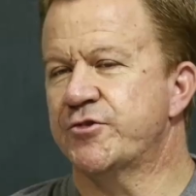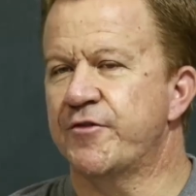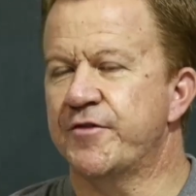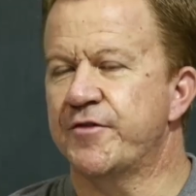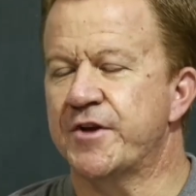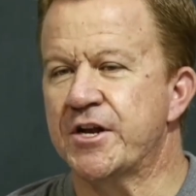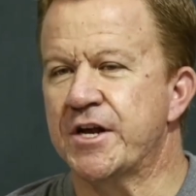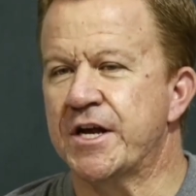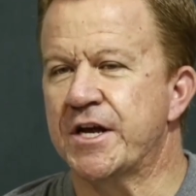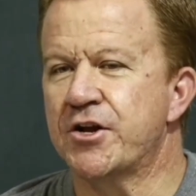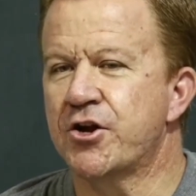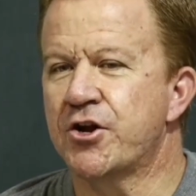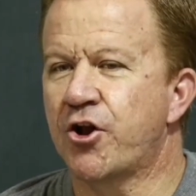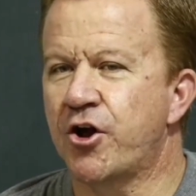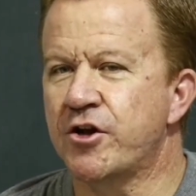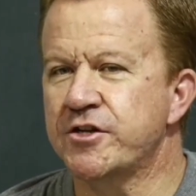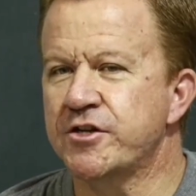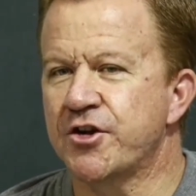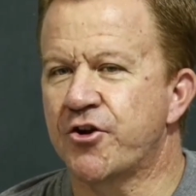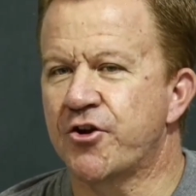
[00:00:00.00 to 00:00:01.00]
of in
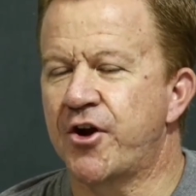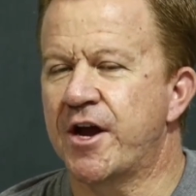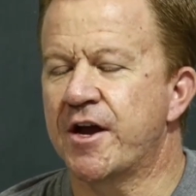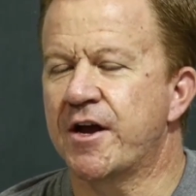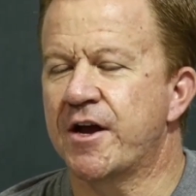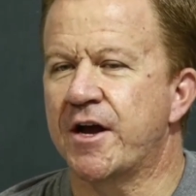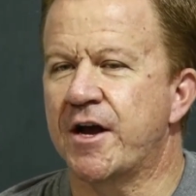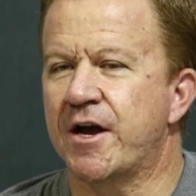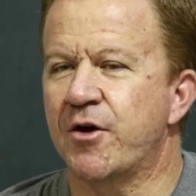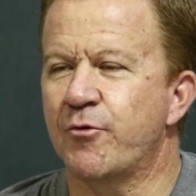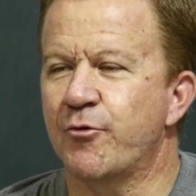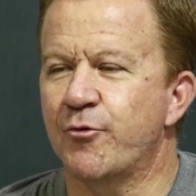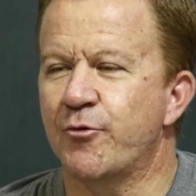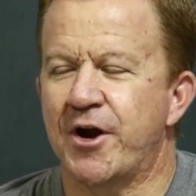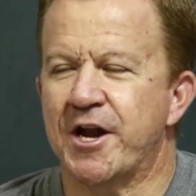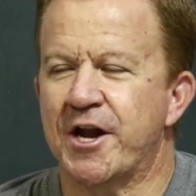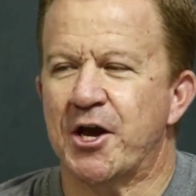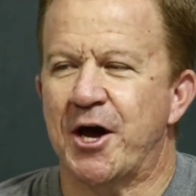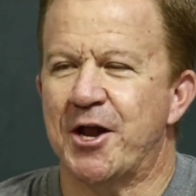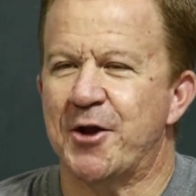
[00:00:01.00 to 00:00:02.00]
closing, Craig, we're
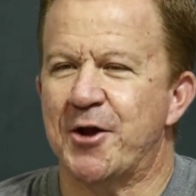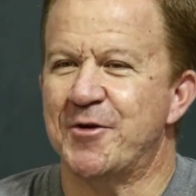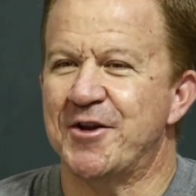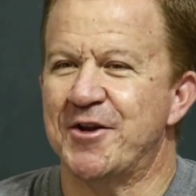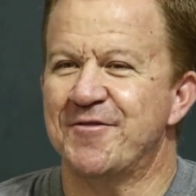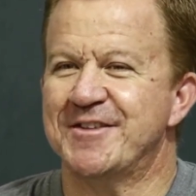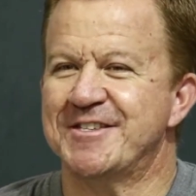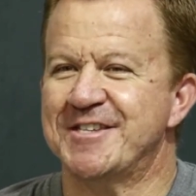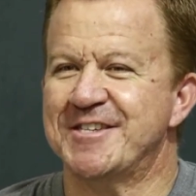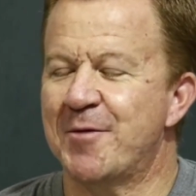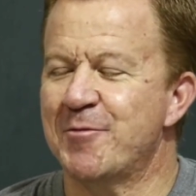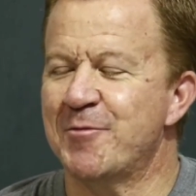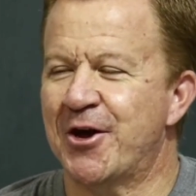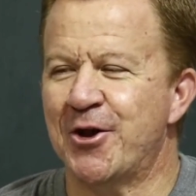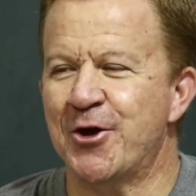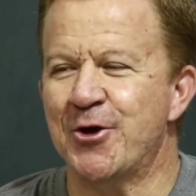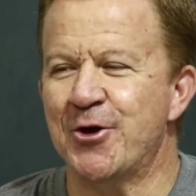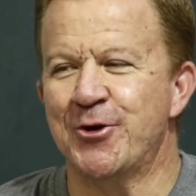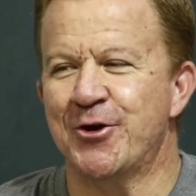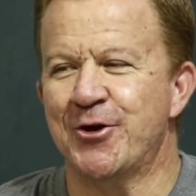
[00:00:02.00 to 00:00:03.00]
running out a bit of time. I
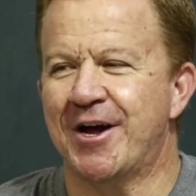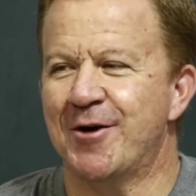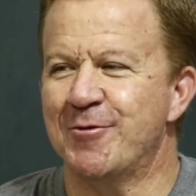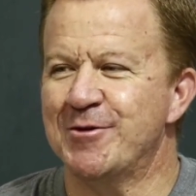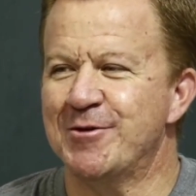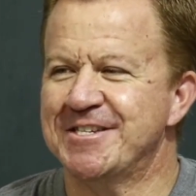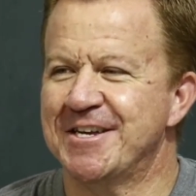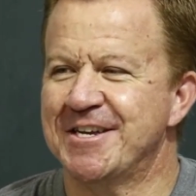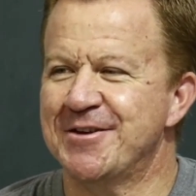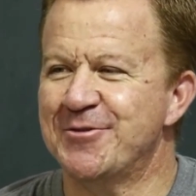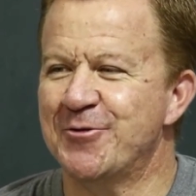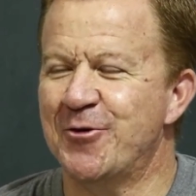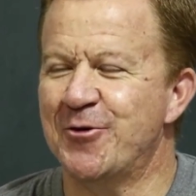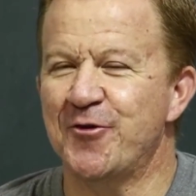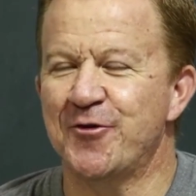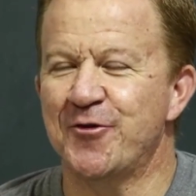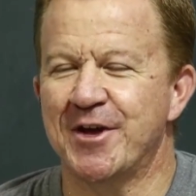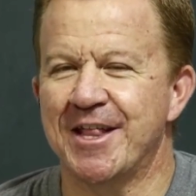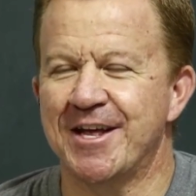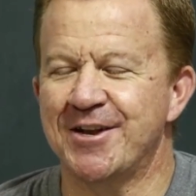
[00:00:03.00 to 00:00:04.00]
know you and I, we said
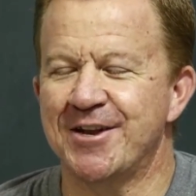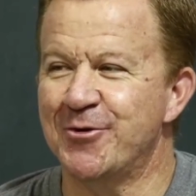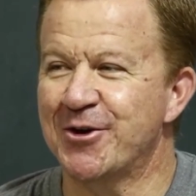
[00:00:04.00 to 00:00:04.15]
off air that we